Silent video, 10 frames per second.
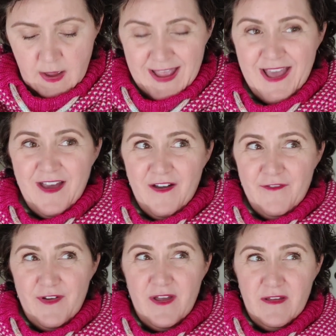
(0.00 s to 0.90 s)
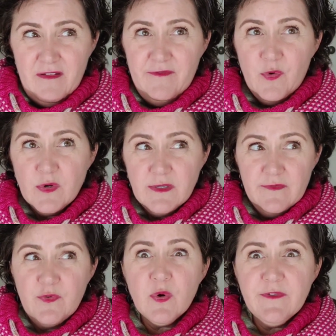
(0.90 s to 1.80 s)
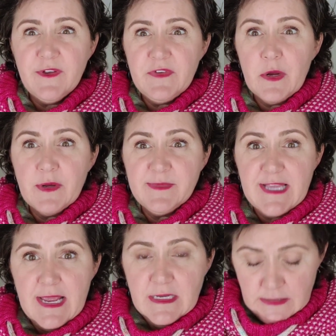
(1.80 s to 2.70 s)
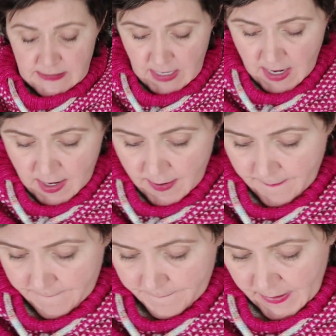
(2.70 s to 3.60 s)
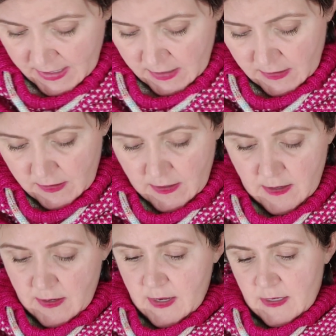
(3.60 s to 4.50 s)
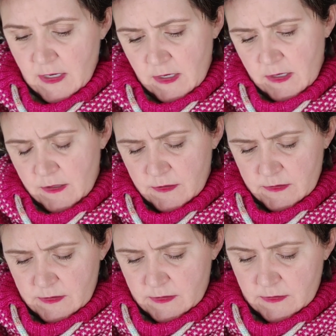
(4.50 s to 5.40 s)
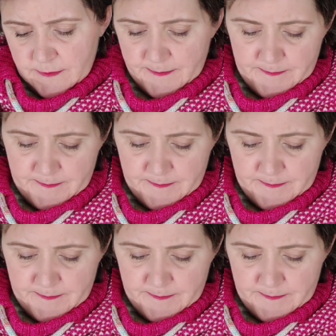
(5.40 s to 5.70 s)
I have four 50-gram skeins, and it is